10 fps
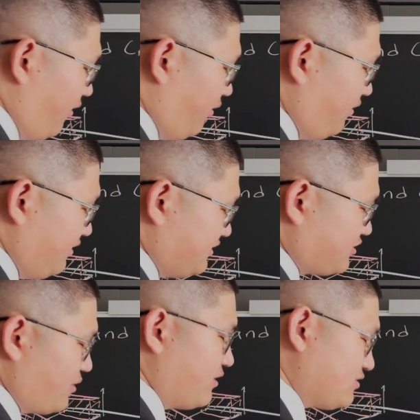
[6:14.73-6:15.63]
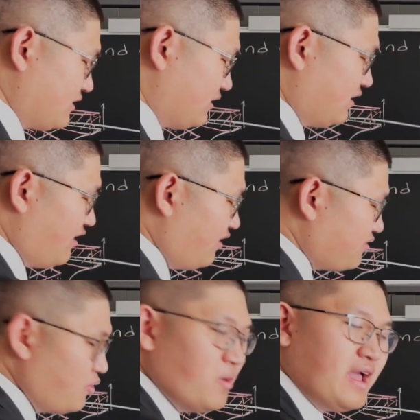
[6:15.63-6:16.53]
all the squares along
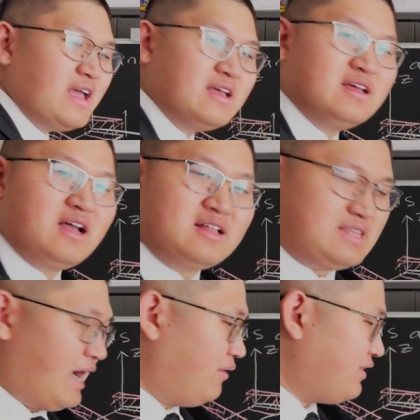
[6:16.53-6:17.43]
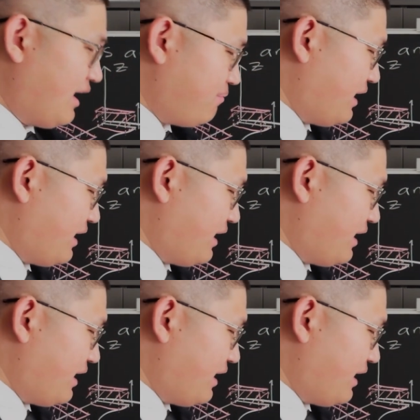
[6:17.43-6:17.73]
the way down that